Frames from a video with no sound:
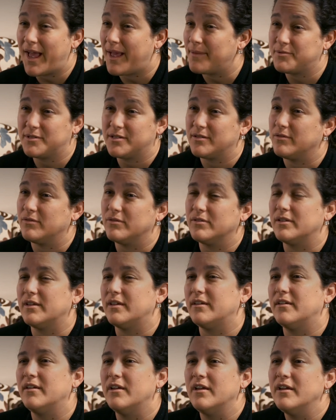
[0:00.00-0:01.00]

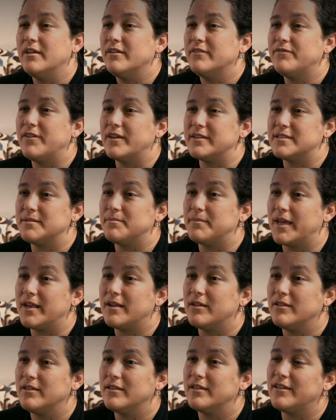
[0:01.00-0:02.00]
absolutely
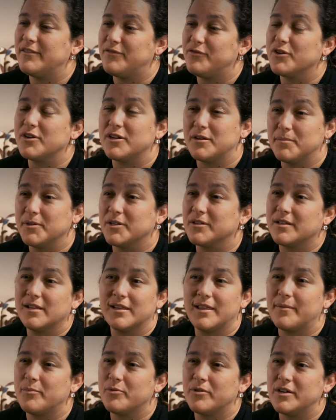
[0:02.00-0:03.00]
fundamental if you're going to build
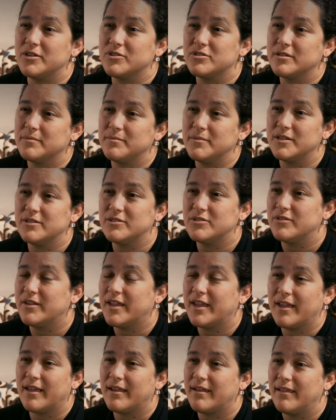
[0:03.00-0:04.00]
collaboration because you
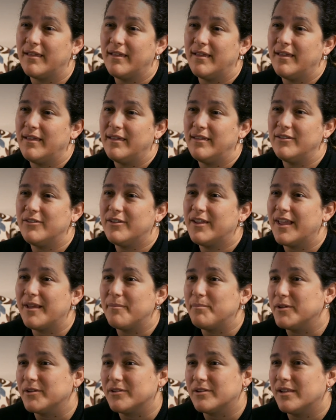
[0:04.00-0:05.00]
can't you
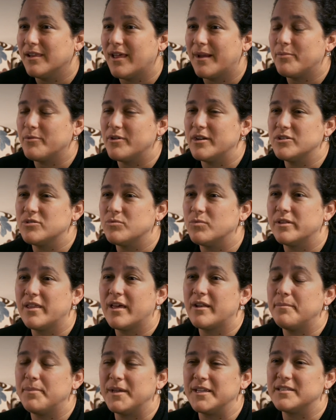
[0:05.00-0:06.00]
can't build collaboration
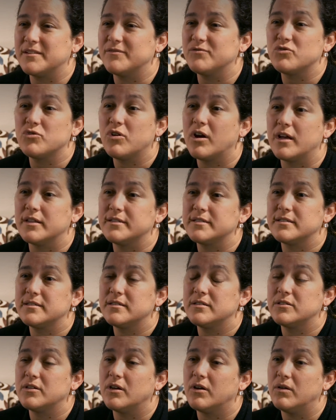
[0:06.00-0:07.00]
without a base of
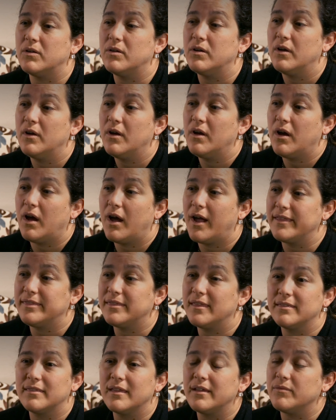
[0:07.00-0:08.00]
trust. So I
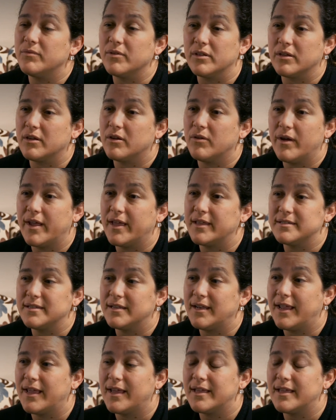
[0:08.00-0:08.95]
think they really go hand in